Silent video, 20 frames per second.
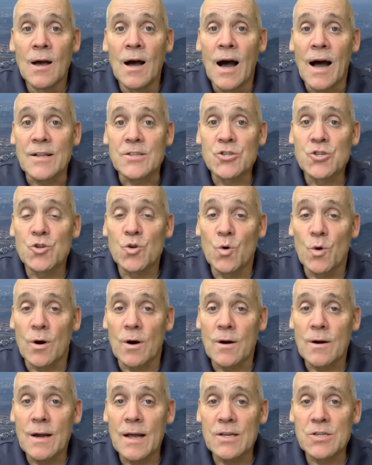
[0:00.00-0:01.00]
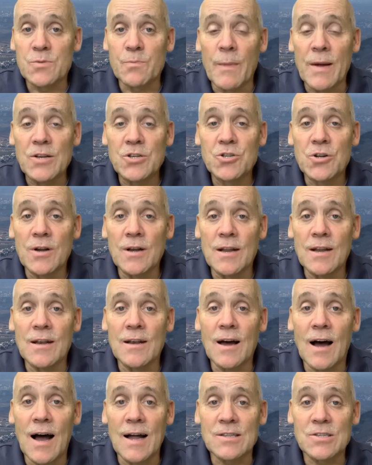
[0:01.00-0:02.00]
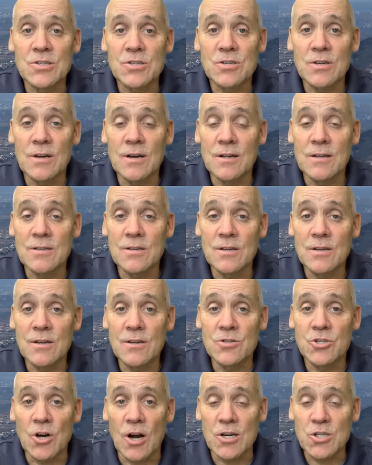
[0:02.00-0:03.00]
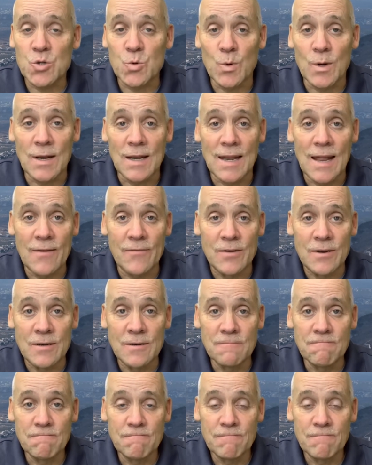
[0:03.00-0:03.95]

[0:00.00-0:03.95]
Hatzor, as mentioned in Joshua 11,